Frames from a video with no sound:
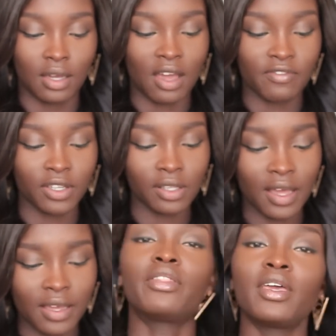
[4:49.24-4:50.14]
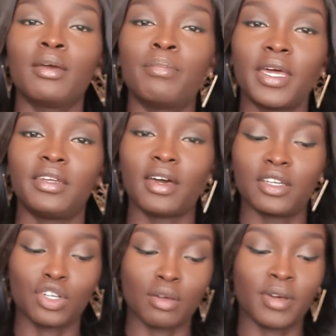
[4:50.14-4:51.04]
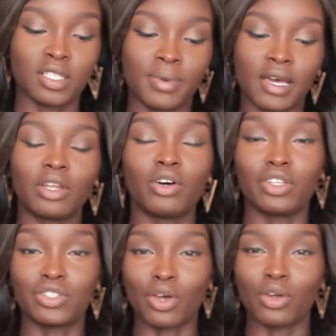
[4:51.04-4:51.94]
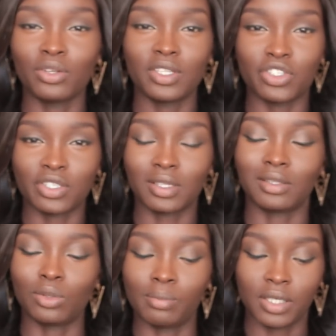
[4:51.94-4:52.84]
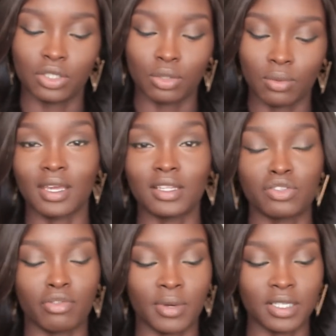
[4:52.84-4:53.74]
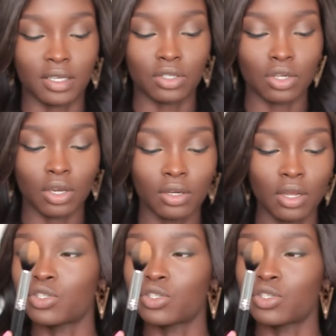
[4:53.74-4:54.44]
I feel like the Nye Topaz powder on its own is just a little bit too intense for my skin tone.